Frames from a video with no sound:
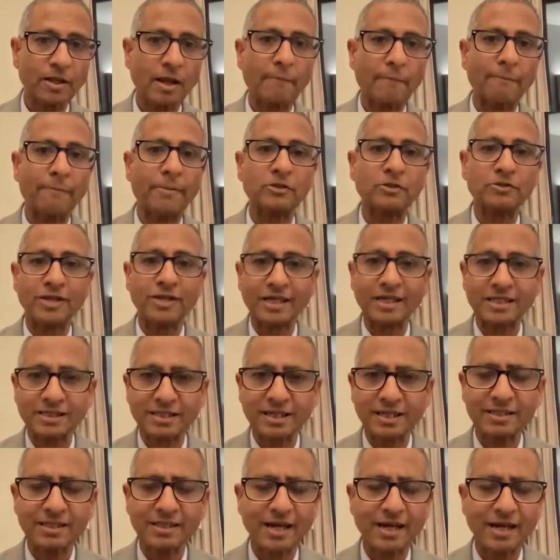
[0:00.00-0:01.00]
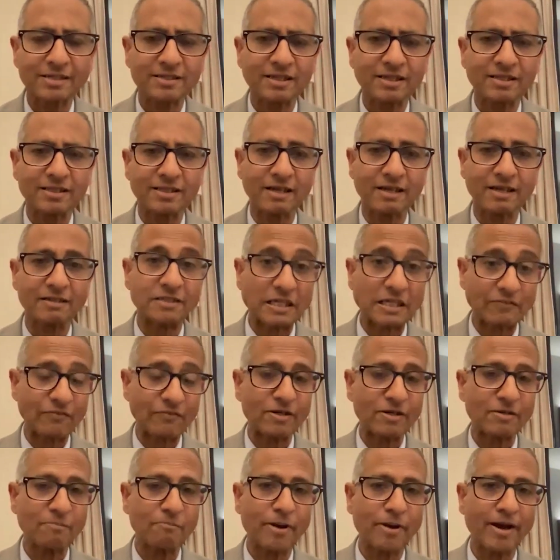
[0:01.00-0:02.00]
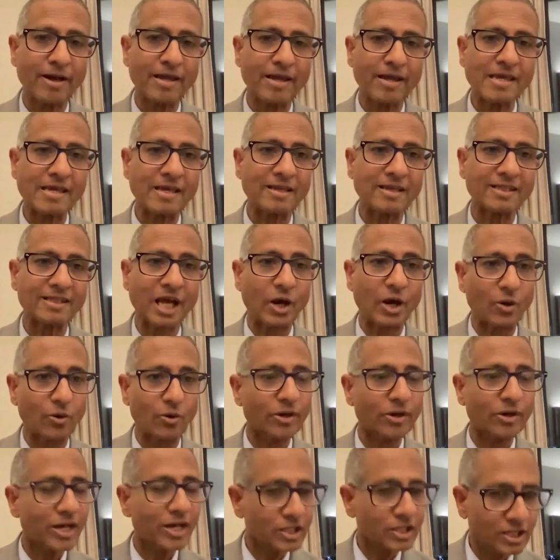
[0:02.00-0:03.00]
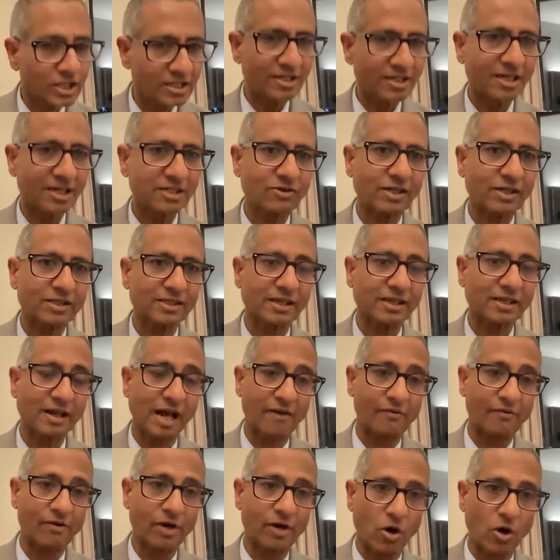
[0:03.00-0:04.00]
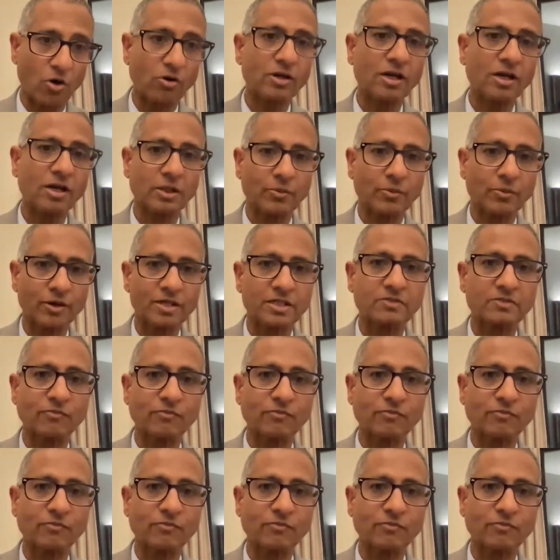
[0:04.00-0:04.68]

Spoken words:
But to the extent that they are driven by their own agendas rather than our own, in other words,